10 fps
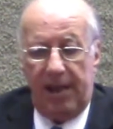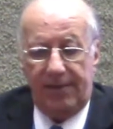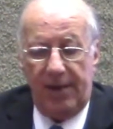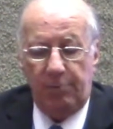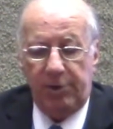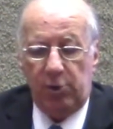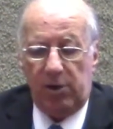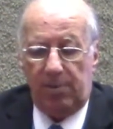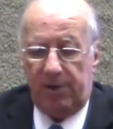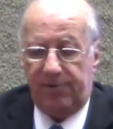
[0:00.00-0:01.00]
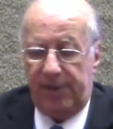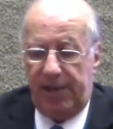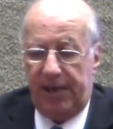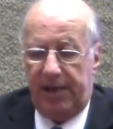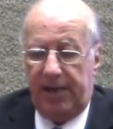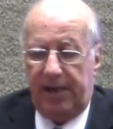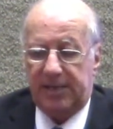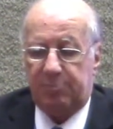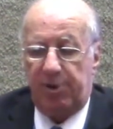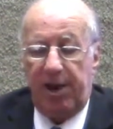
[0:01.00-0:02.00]
Then we talk about the
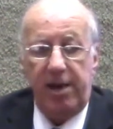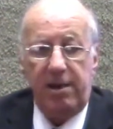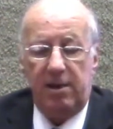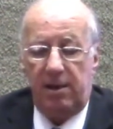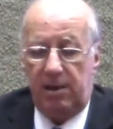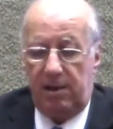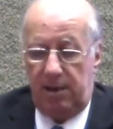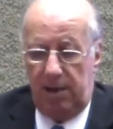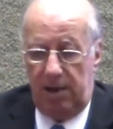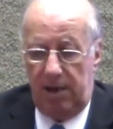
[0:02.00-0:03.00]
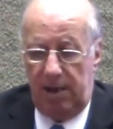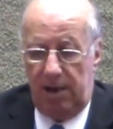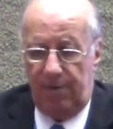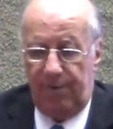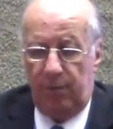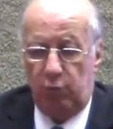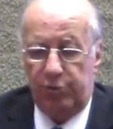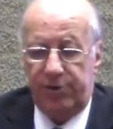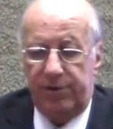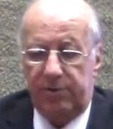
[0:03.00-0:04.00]
spray of
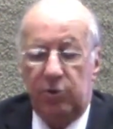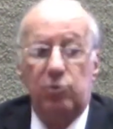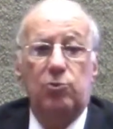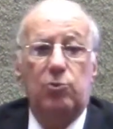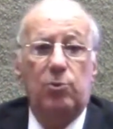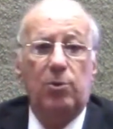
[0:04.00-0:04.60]
water to